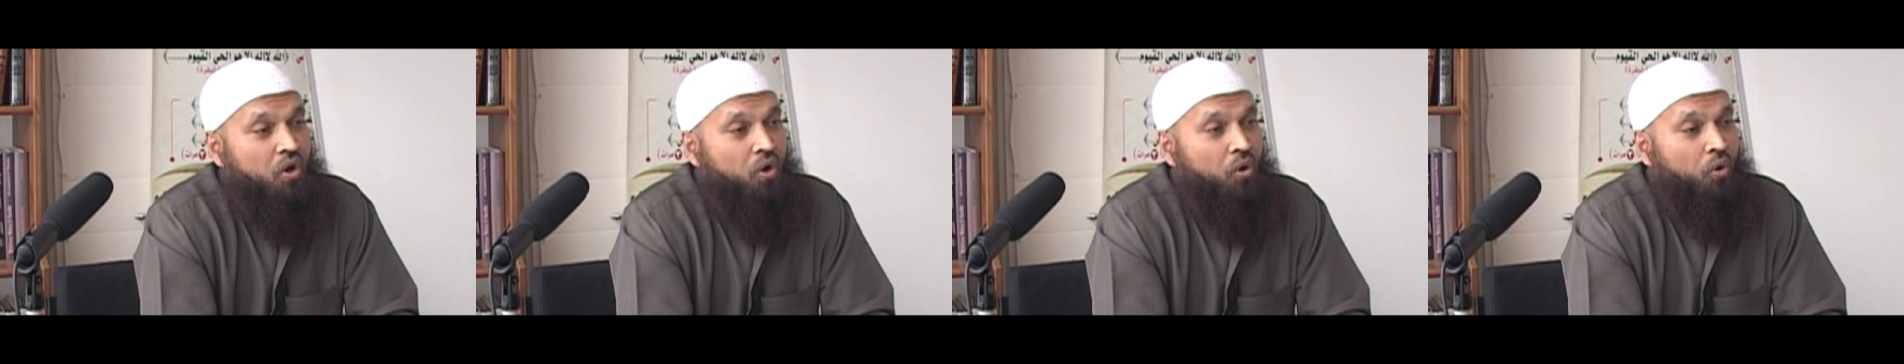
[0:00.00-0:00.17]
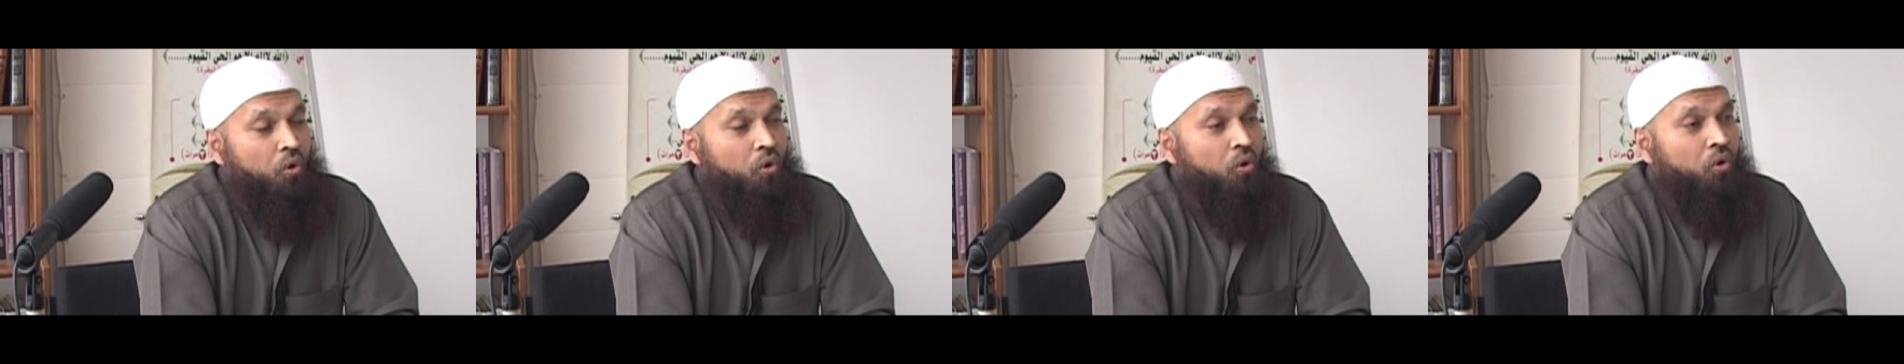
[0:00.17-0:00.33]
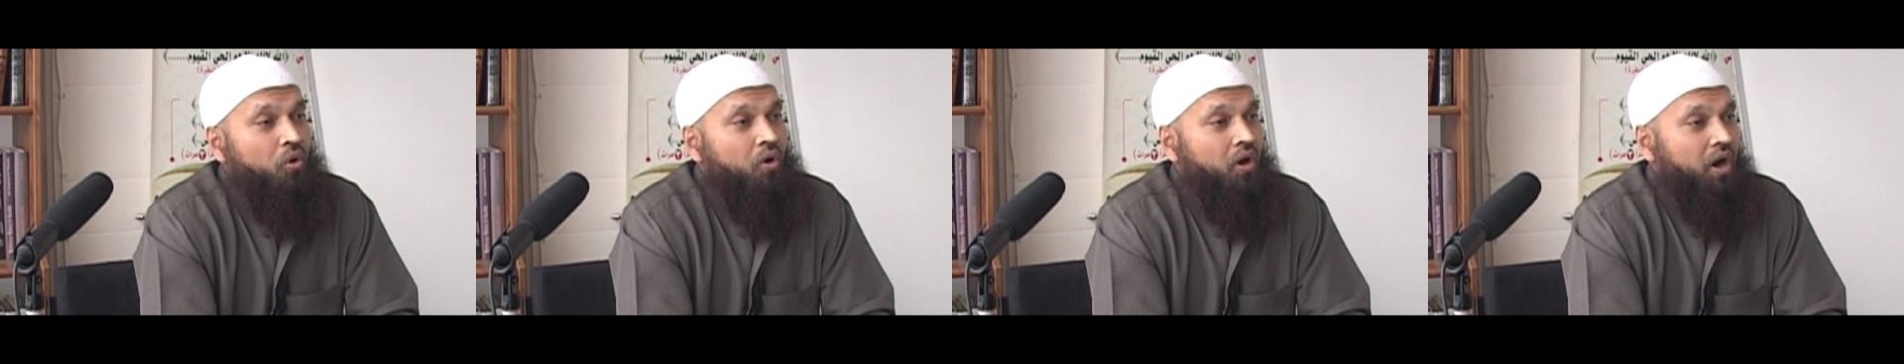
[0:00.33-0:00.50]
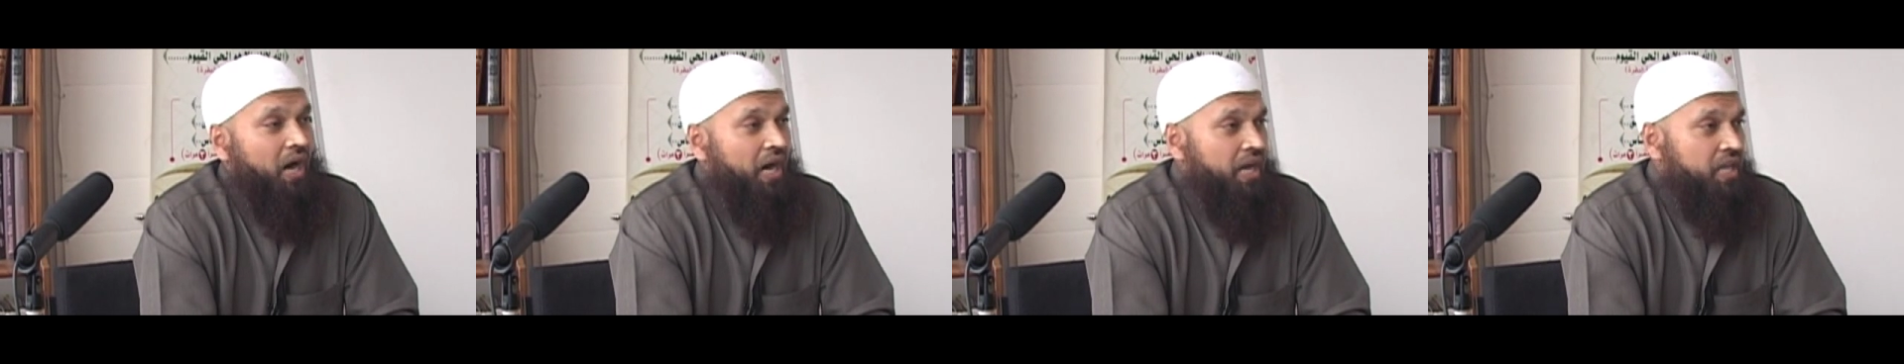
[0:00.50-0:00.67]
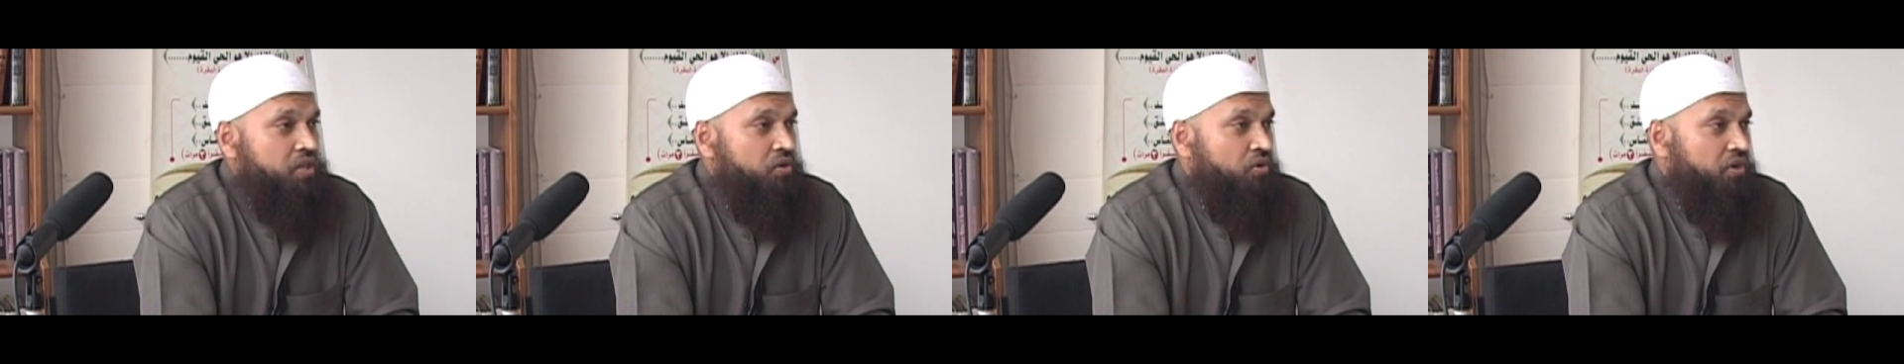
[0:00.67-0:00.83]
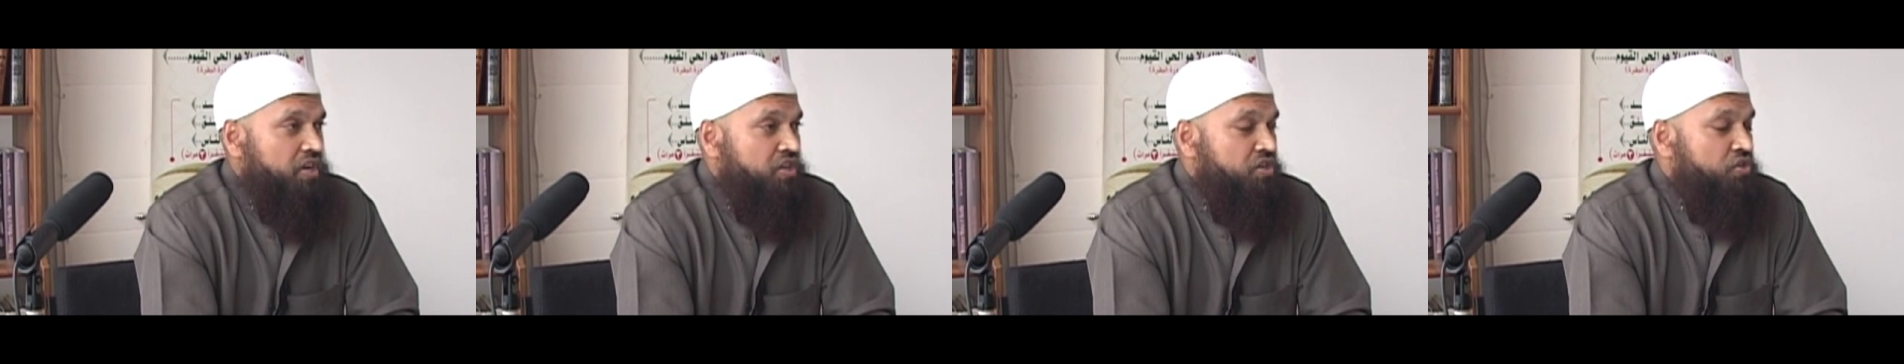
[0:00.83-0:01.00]
Or are
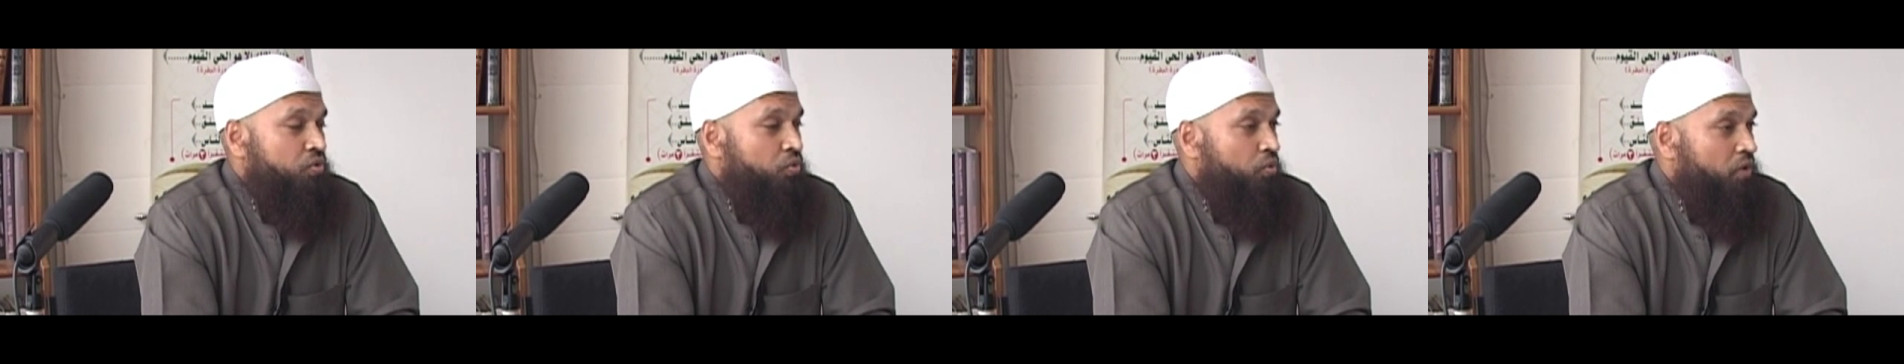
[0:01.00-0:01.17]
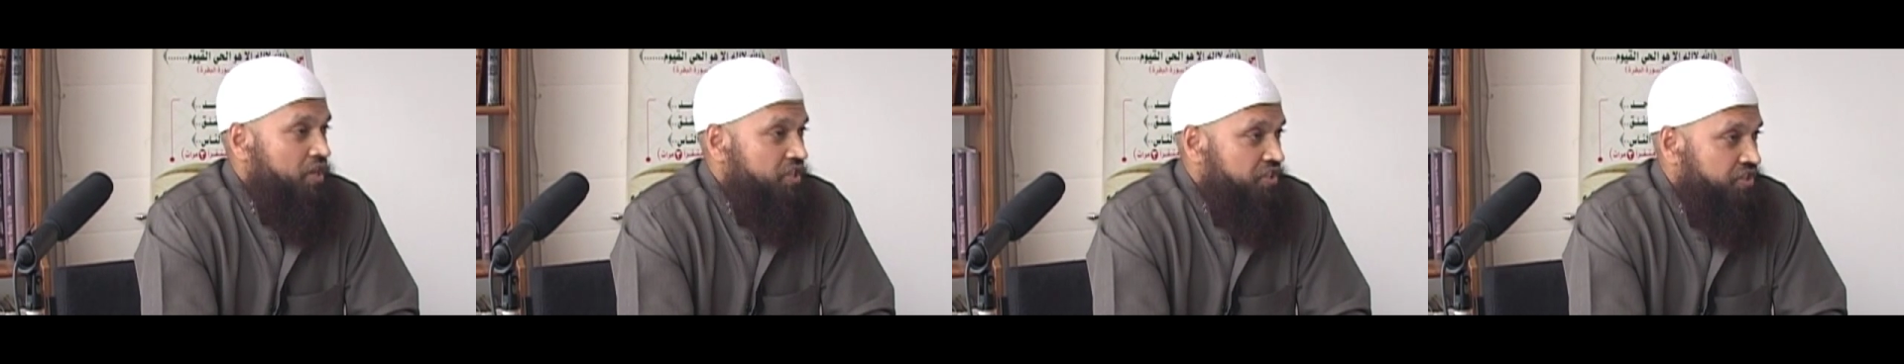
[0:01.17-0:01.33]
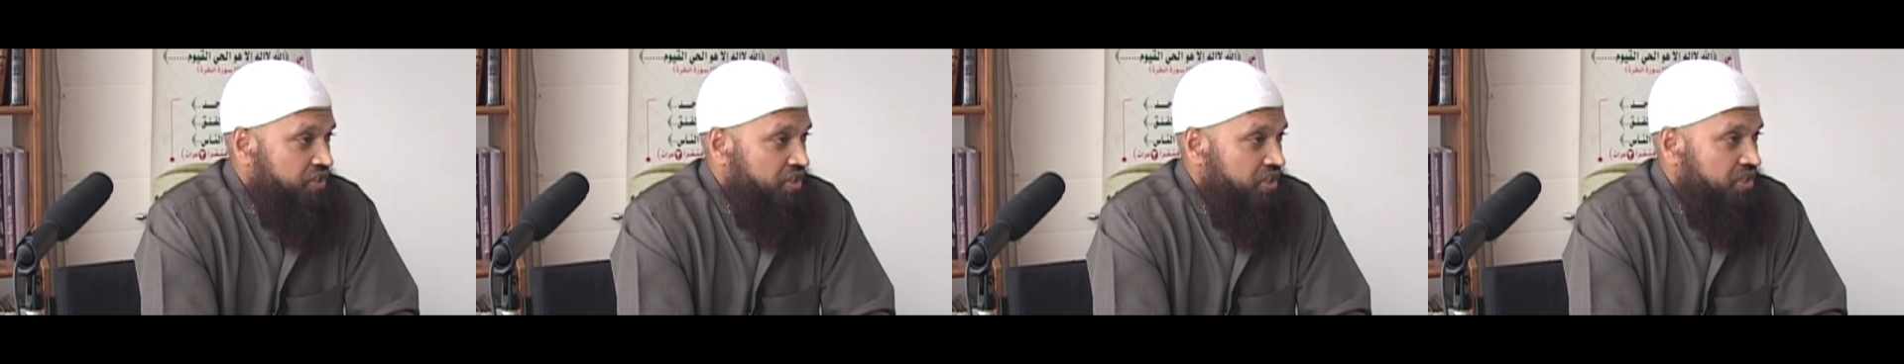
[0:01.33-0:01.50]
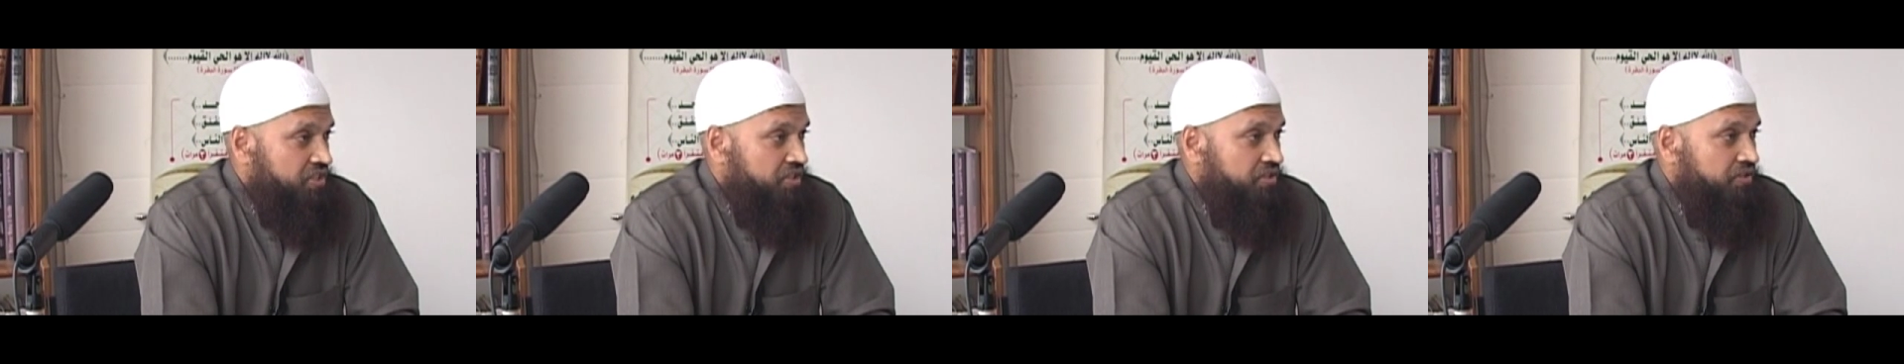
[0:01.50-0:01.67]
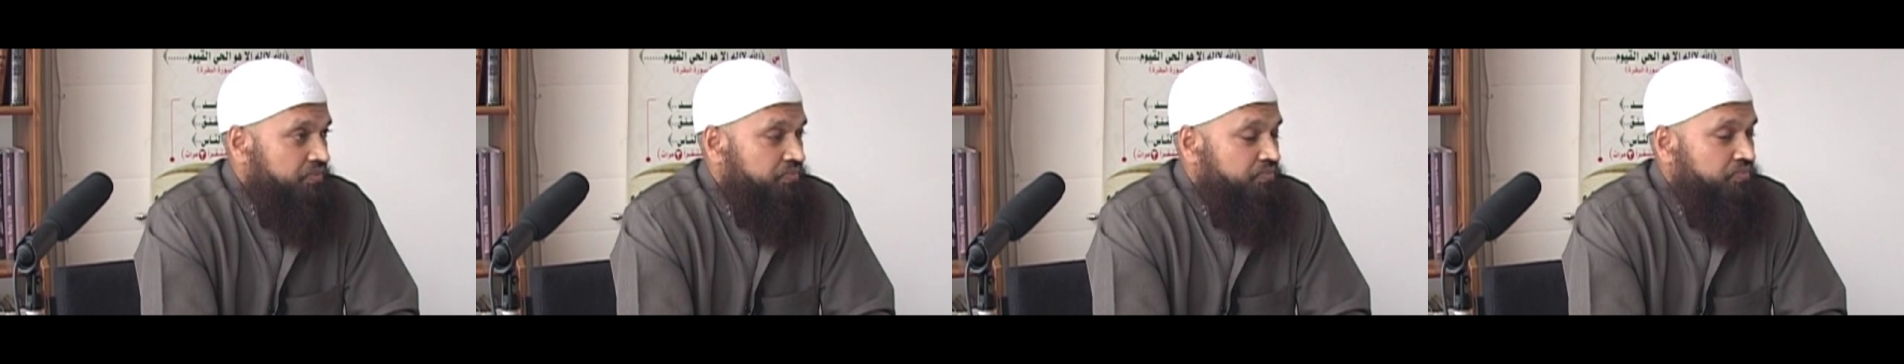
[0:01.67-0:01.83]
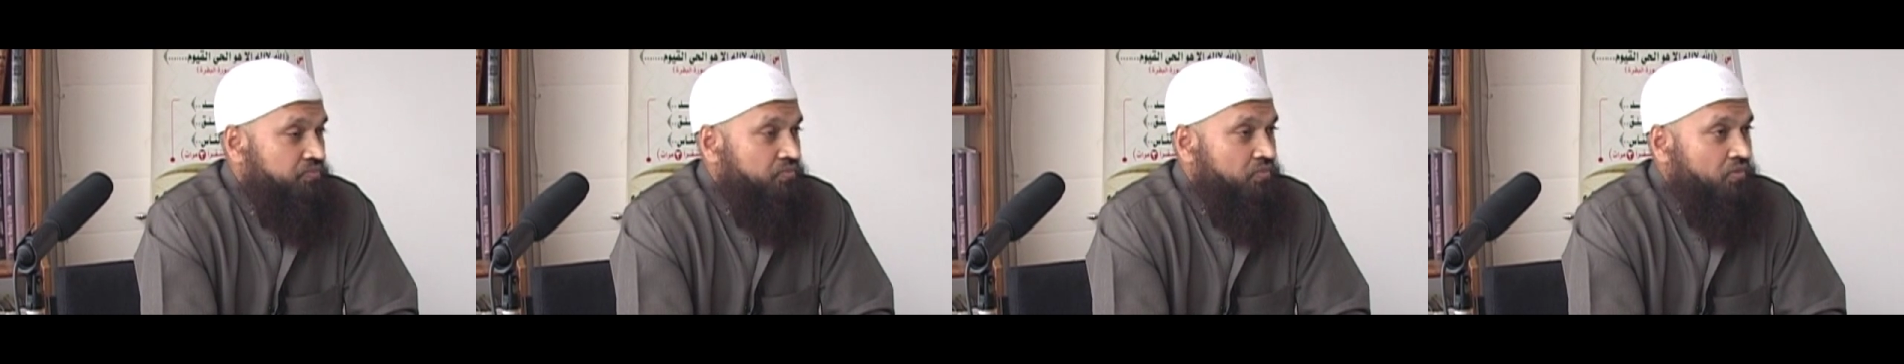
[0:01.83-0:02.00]
you going to waste it?